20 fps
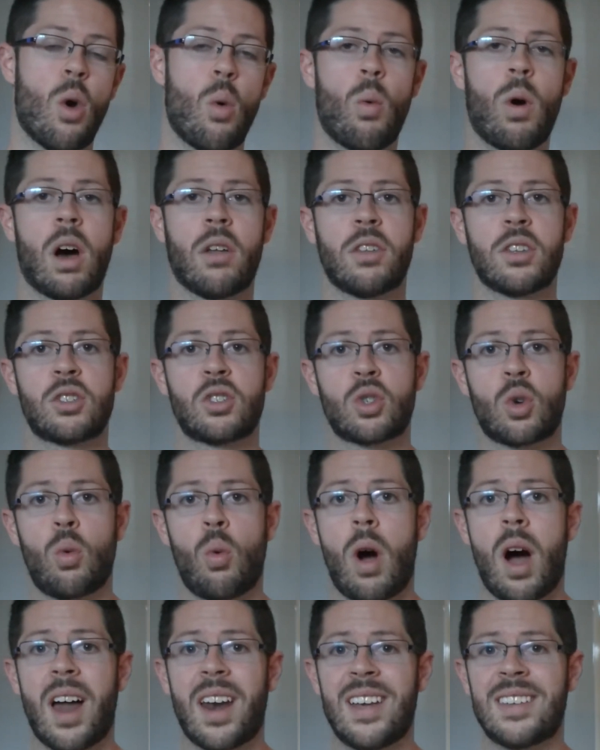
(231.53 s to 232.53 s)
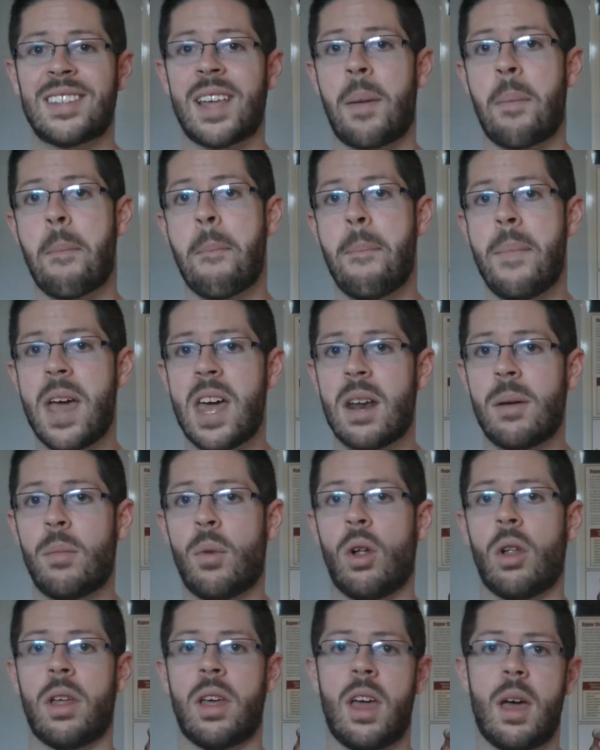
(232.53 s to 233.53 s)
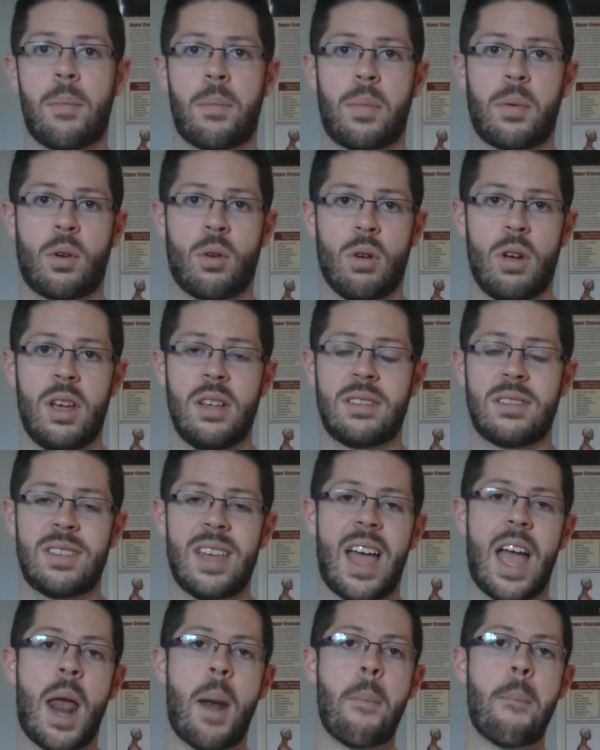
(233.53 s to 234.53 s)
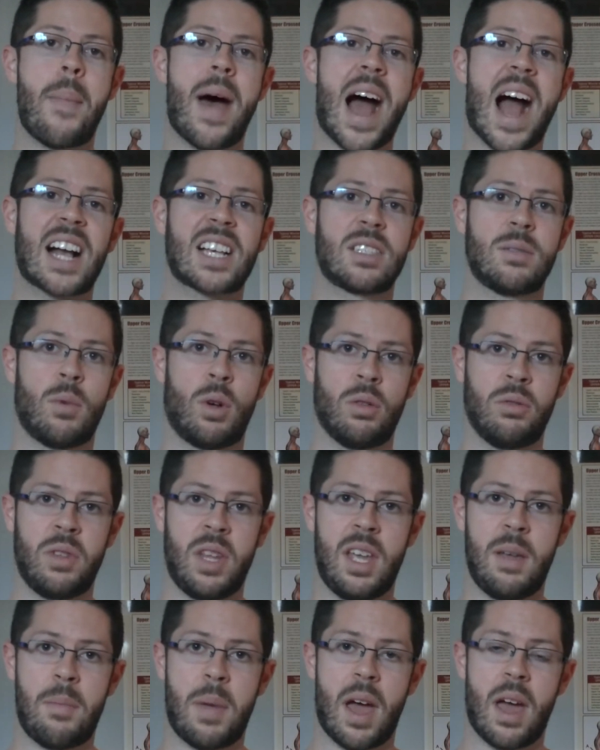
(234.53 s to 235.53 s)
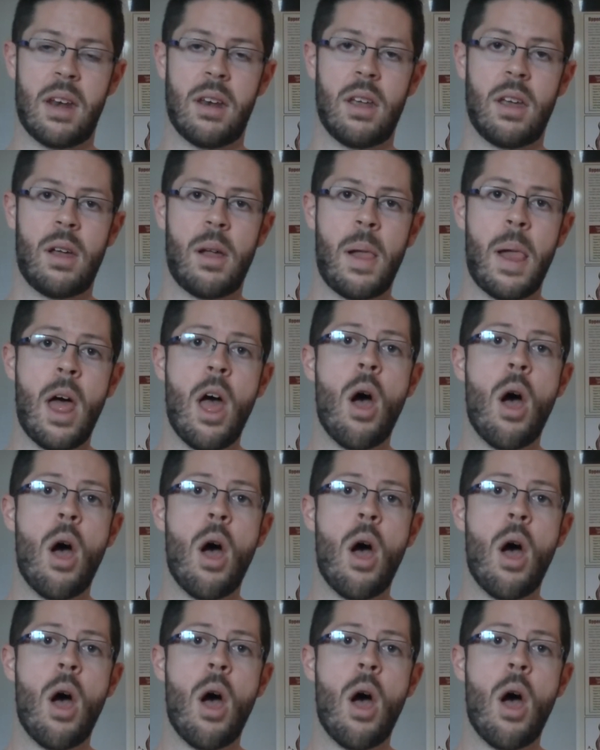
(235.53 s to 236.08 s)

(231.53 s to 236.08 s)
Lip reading: while the squat is a minimal hip crease and maximal knee bend.